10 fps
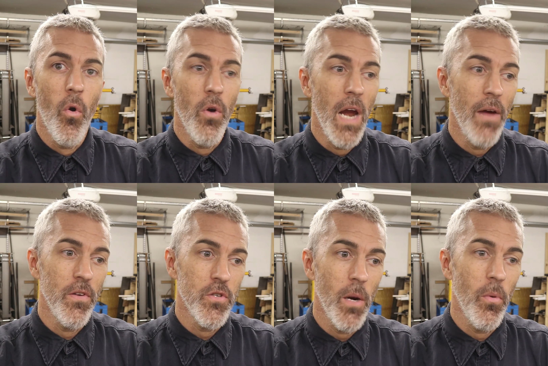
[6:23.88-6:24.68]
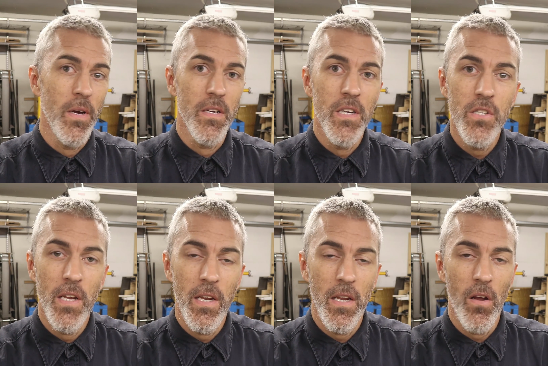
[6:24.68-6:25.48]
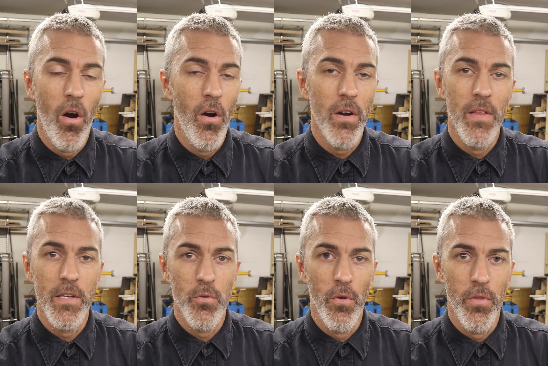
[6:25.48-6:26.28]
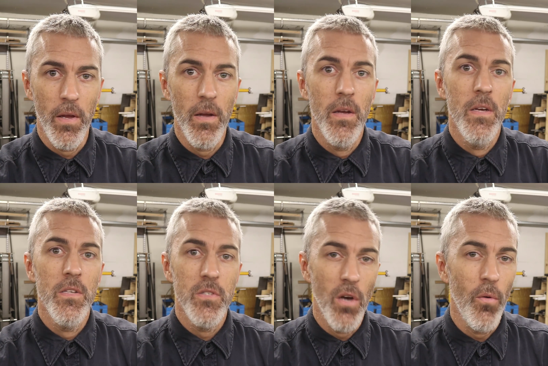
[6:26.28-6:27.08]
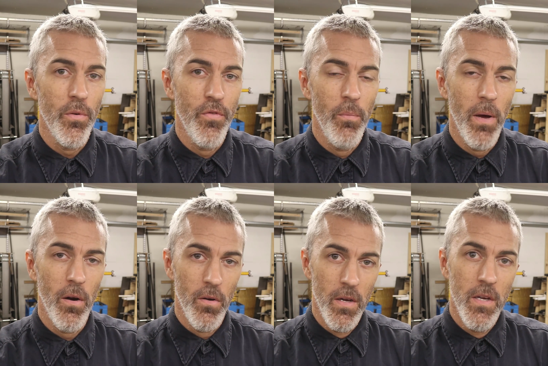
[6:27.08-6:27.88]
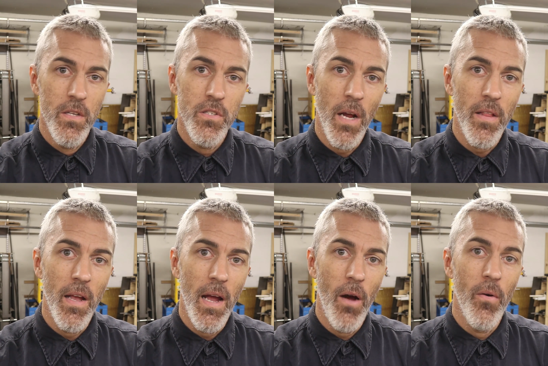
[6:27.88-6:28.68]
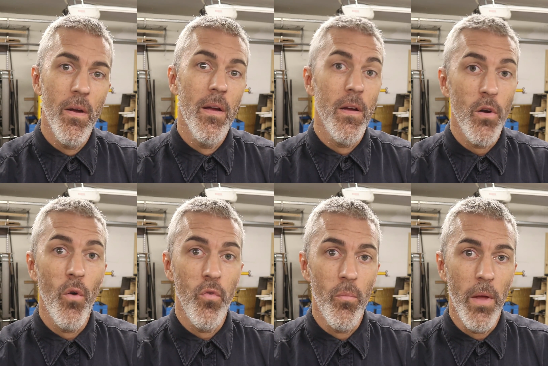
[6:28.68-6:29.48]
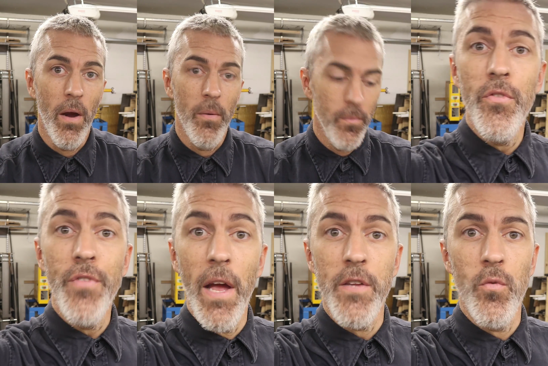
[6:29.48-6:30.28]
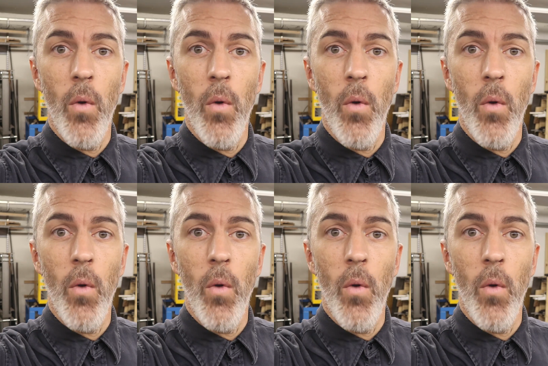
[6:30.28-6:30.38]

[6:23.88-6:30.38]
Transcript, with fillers: or you're having trouble initiating arc, that sort of thing. Start with the foot pedal, check that out, go from there. Thanks for